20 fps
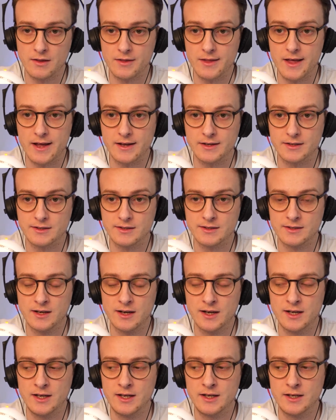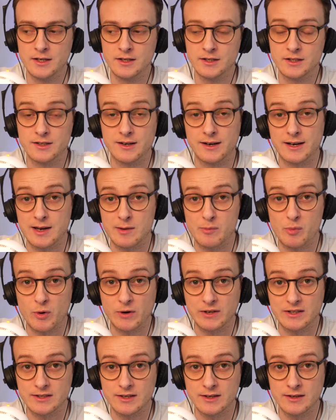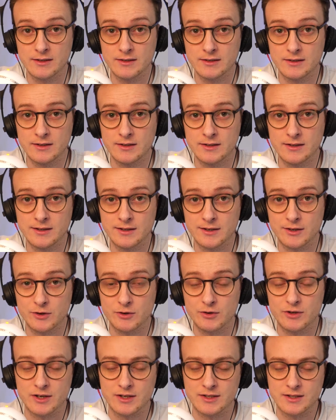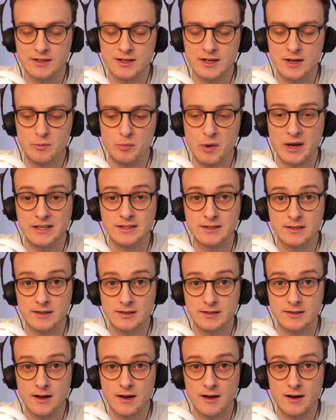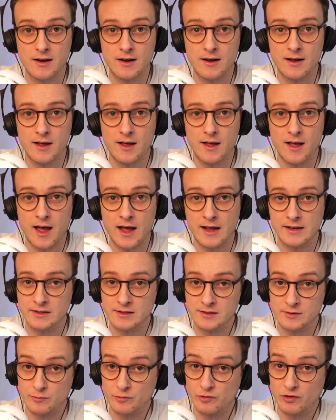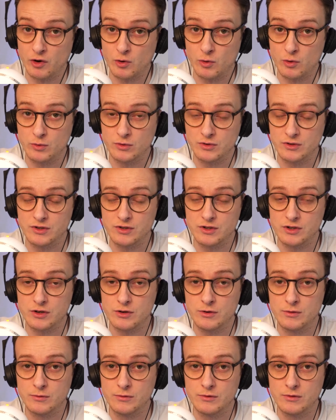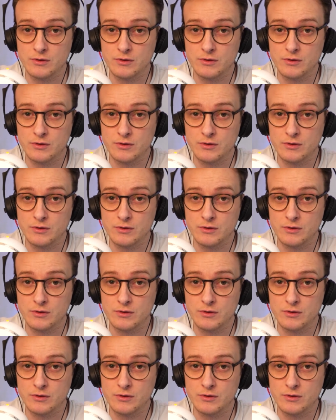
There's Dougie Pointer, who does the bass guitar and some vocals too.